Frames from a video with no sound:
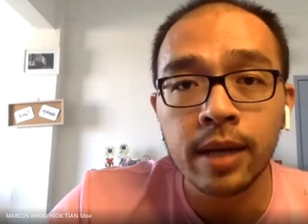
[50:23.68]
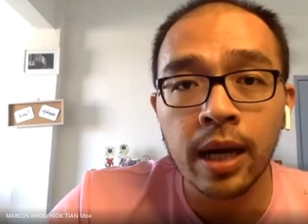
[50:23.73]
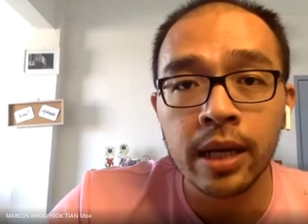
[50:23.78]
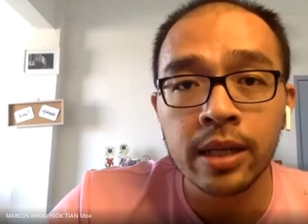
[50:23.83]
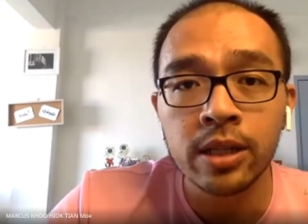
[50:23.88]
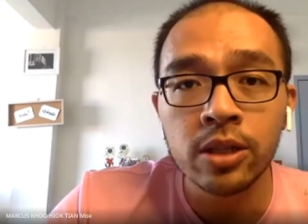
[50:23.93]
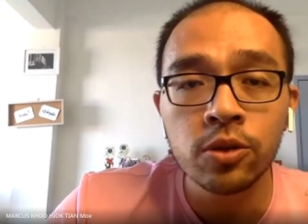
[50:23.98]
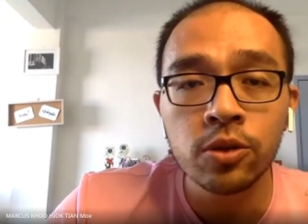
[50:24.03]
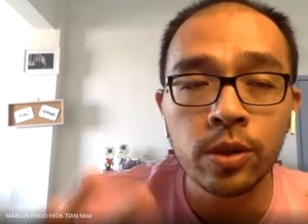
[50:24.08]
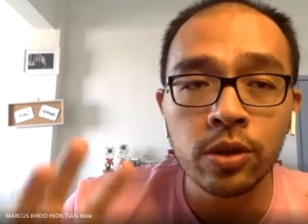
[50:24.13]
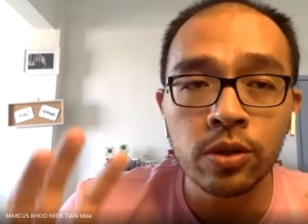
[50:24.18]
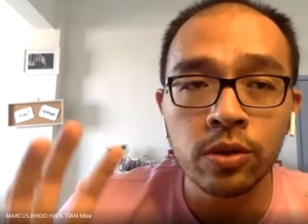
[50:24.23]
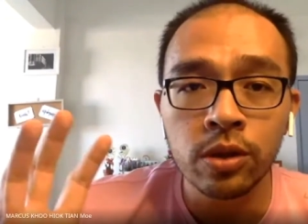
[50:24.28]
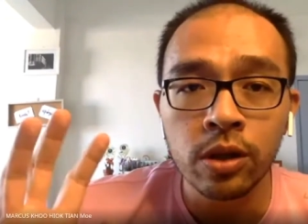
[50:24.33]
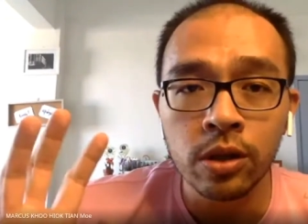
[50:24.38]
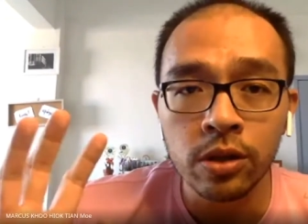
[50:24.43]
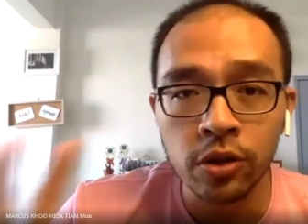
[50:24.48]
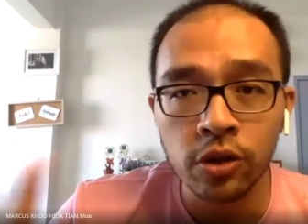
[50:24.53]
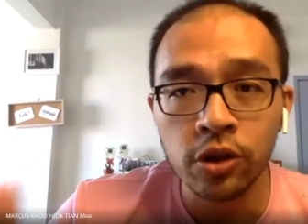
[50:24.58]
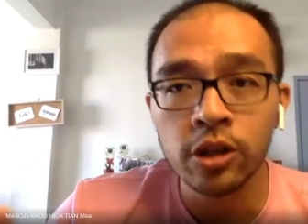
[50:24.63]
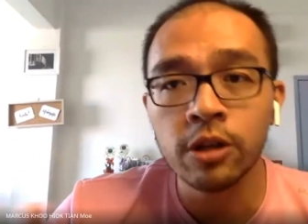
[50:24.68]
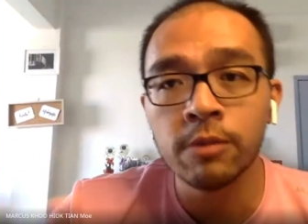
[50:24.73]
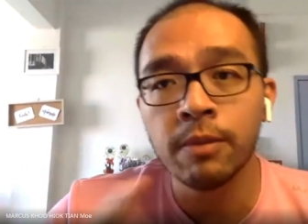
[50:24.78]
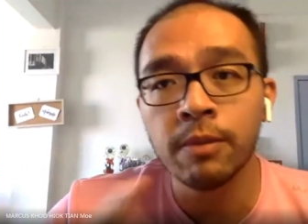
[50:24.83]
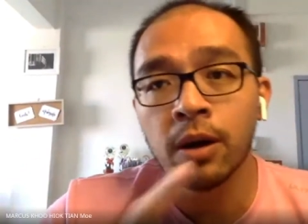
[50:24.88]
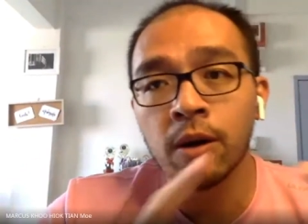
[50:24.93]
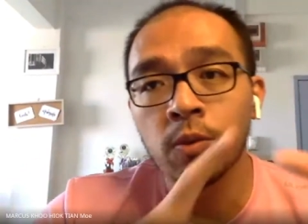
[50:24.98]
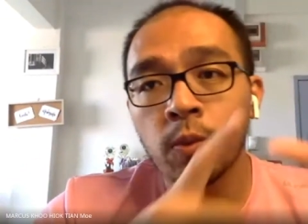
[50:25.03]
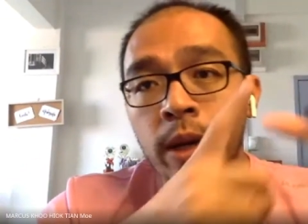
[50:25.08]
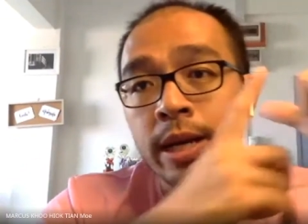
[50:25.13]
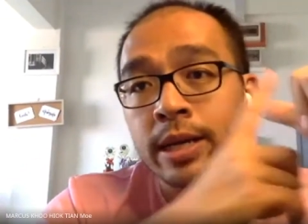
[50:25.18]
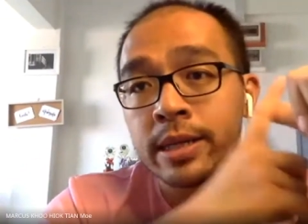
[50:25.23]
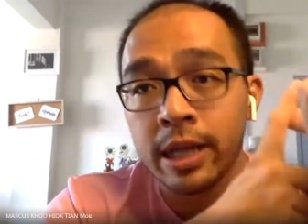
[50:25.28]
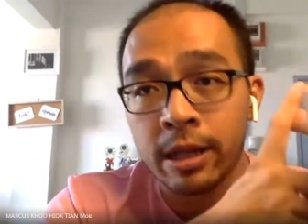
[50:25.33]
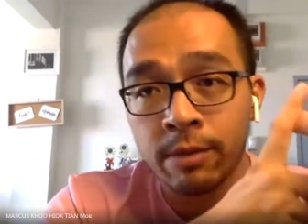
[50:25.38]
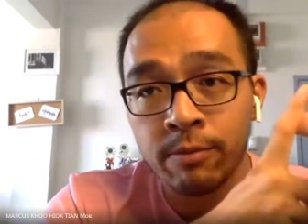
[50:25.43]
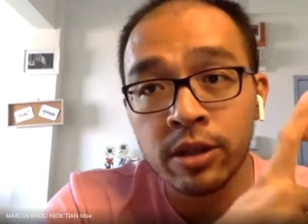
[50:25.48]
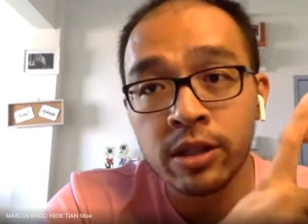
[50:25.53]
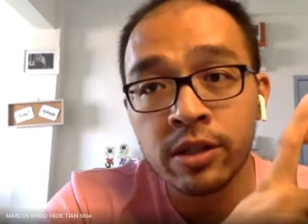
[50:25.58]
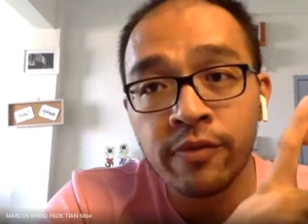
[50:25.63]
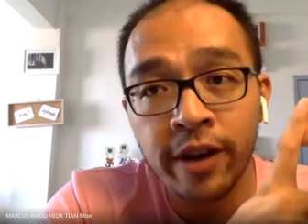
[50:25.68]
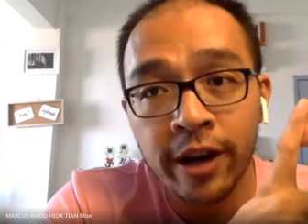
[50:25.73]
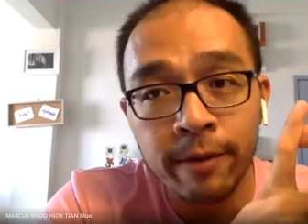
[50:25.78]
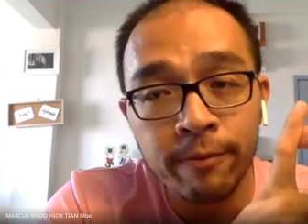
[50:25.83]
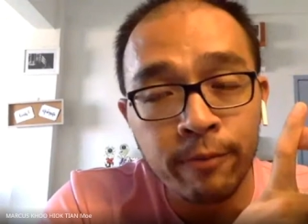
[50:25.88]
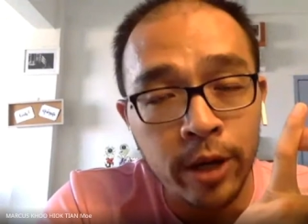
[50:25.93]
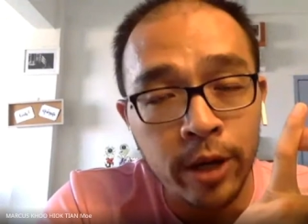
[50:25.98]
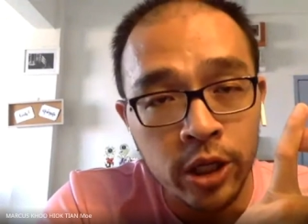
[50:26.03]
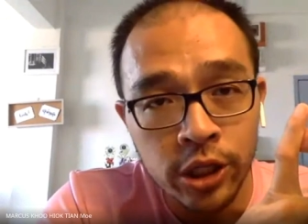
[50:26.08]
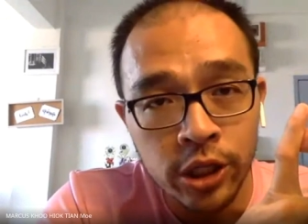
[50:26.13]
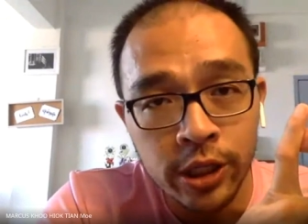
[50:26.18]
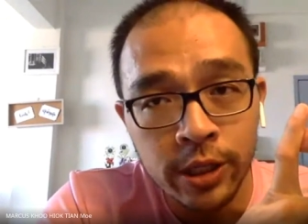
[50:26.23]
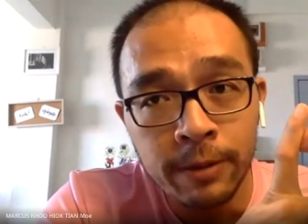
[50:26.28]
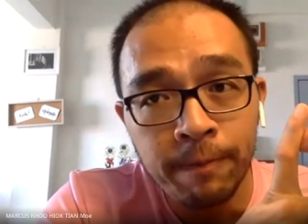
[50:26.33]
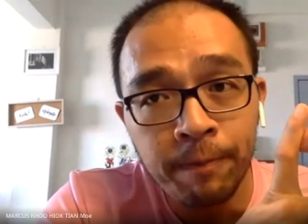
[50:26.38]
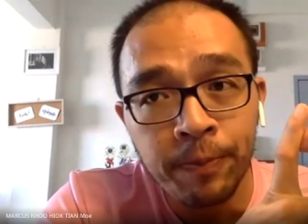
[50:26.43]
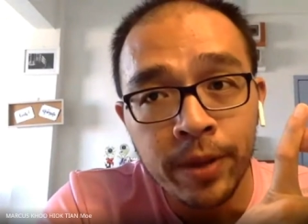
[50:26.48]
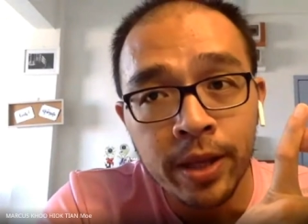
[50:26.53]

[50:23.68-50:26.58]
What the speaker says: just wanted to talk to you about what is atmospheric pressure,